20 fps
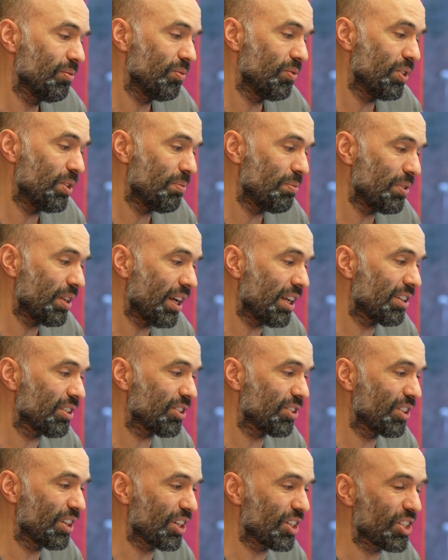VPN
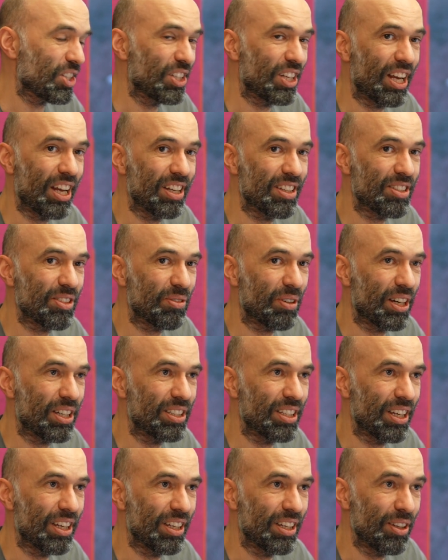connection has
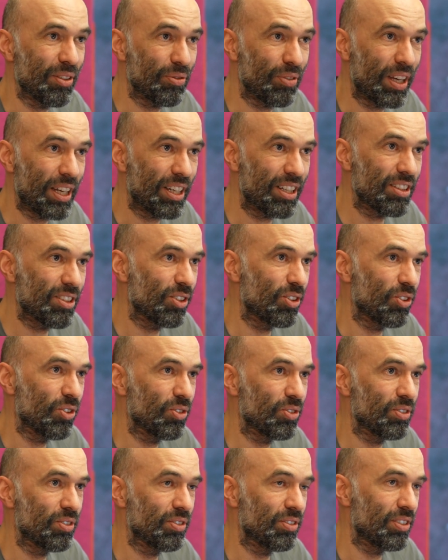quite an effect
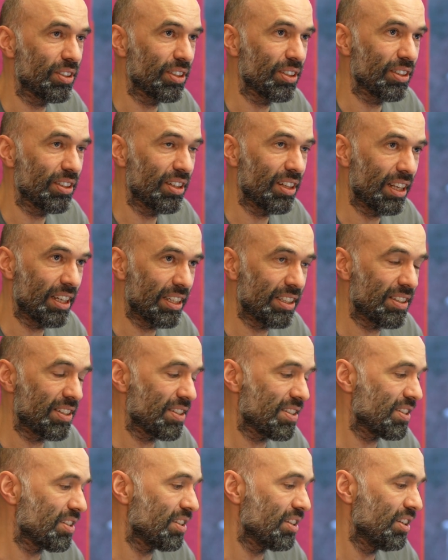on the
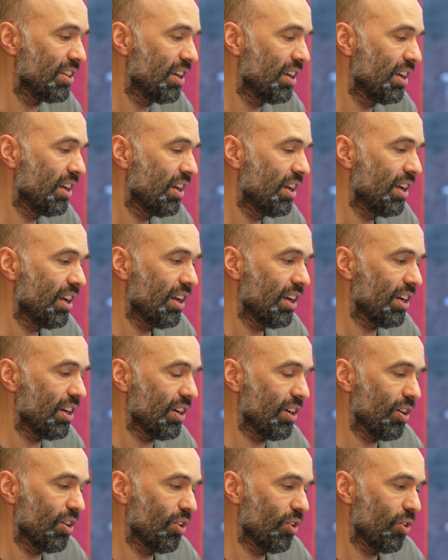latency
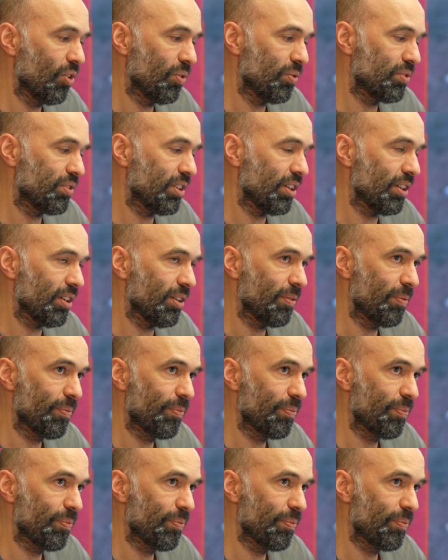of the